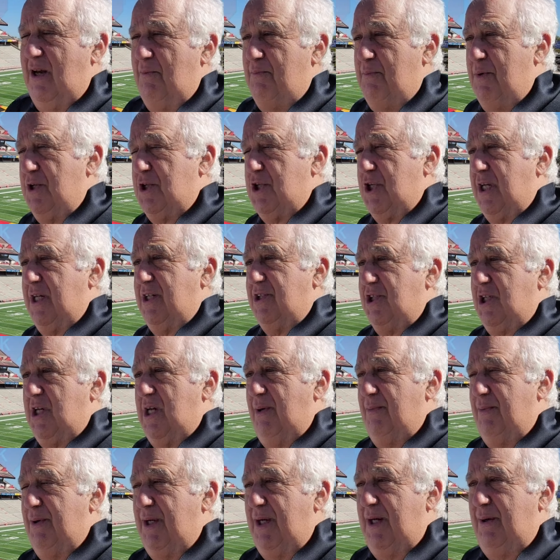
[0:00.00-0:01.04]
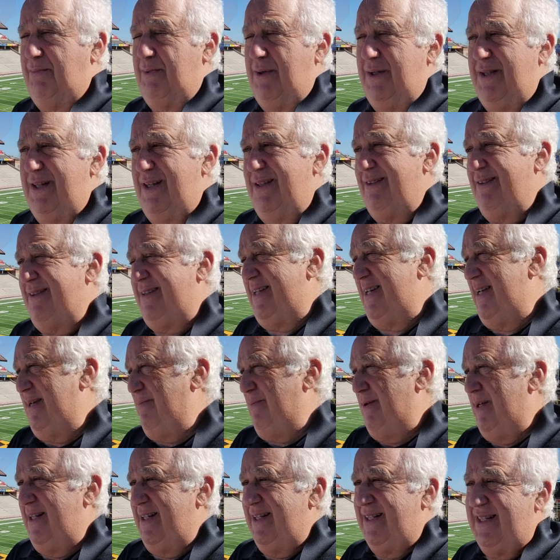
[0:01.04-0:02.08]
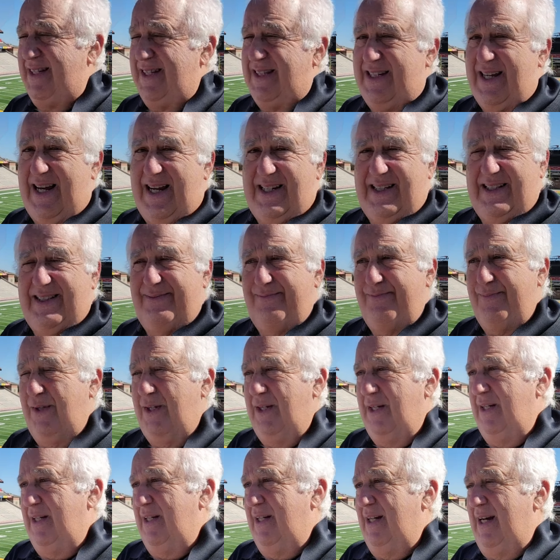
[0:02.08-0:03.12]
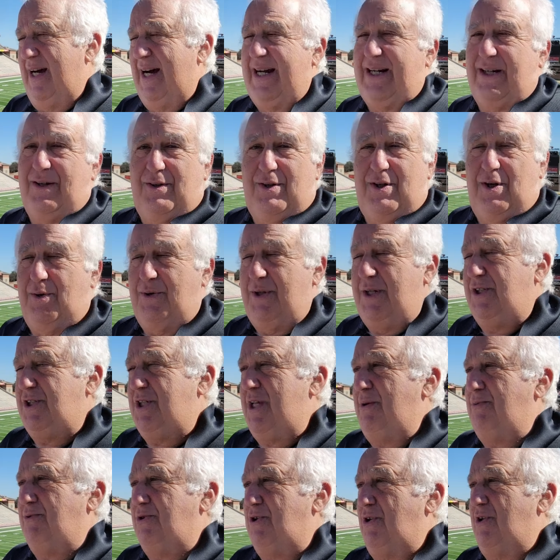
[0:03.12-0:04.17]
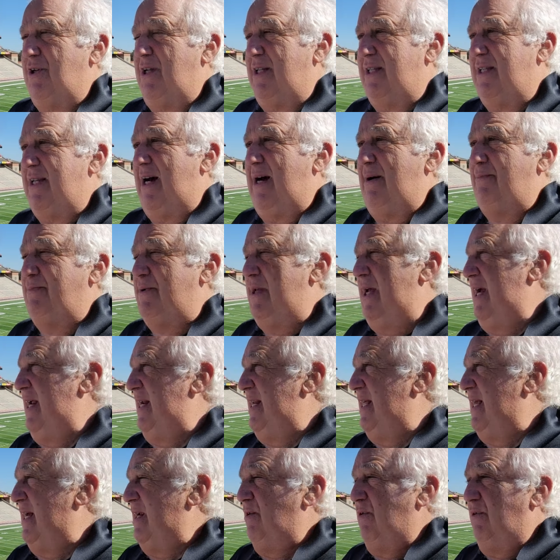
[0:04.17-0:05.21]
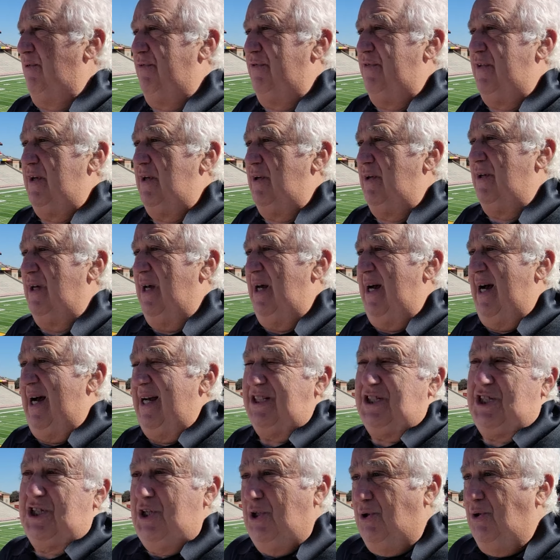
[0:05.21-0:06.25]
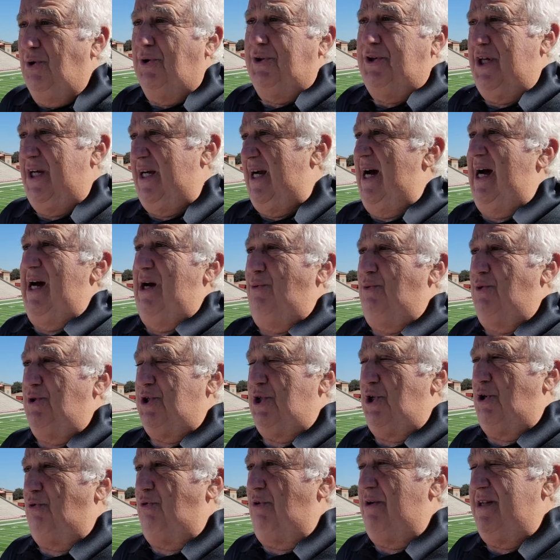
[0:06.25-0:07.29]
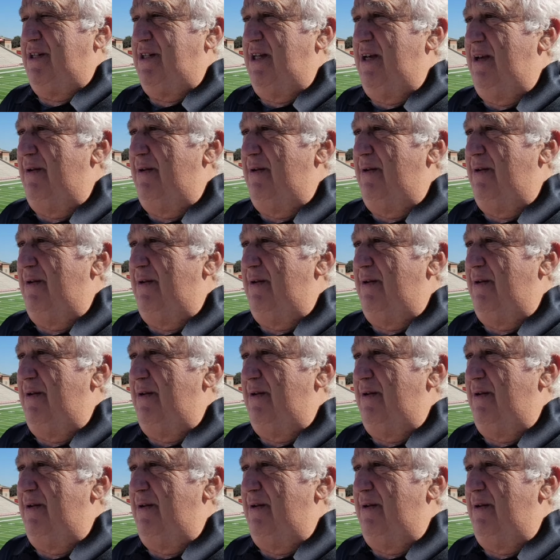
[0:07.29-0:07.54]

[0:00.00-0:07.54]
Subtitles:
Michigan's coming up. Another team that isn't that, I don't know. These teams are in the top 10, and I still don't think Iowa's a great team.